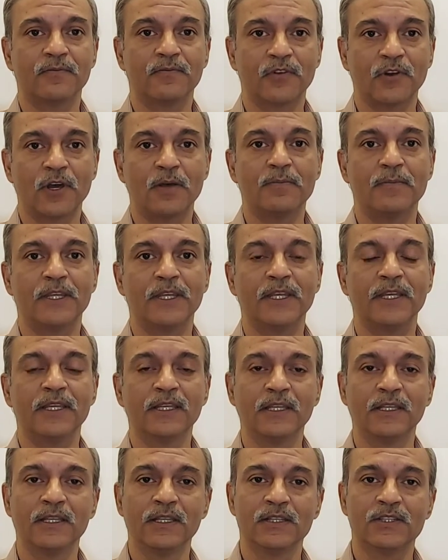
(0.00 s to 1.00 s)
from the
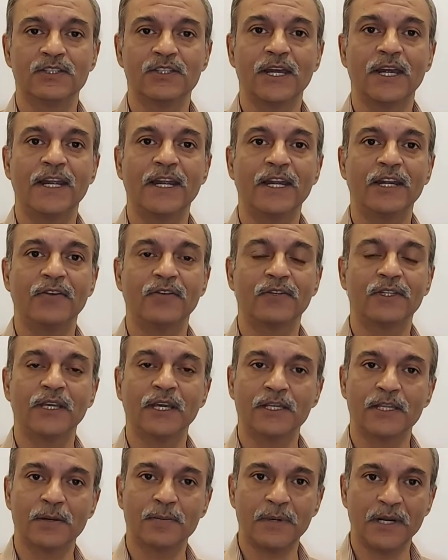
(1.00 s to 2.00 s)
side of the
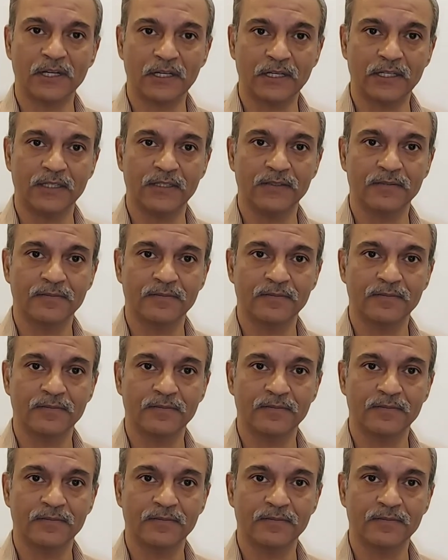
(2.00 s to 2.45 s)
other party.